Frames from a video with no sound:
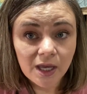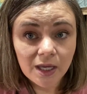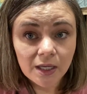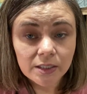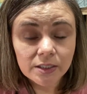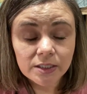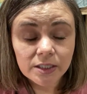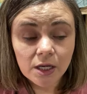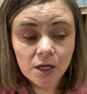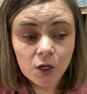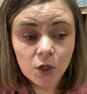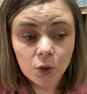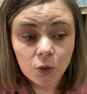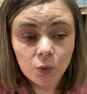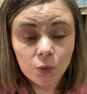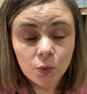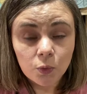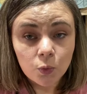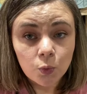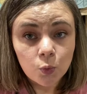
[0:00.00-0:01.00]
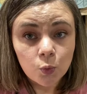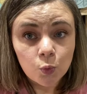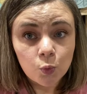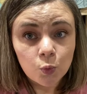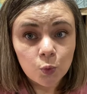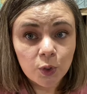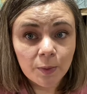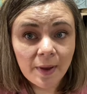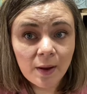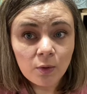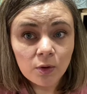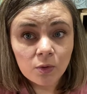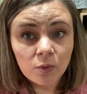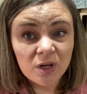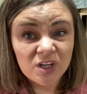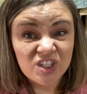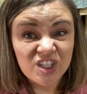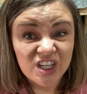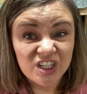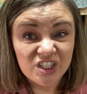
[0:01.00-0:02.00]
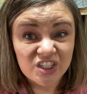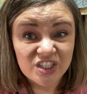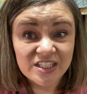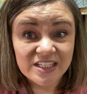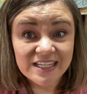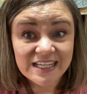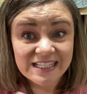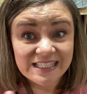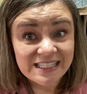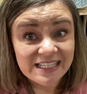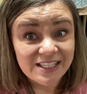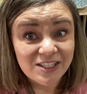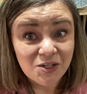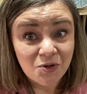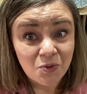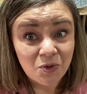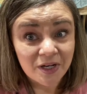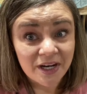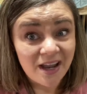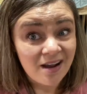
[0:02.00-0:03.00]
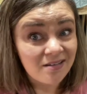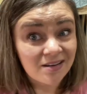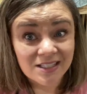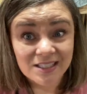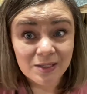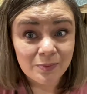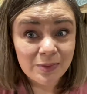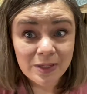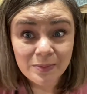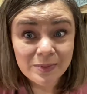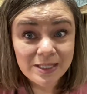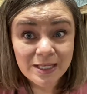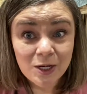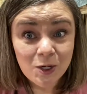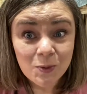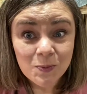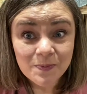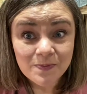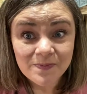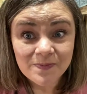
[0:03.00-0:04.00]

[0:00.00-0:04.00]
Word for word: So you might want to watch that just in case things don't work out because sometimes they don't.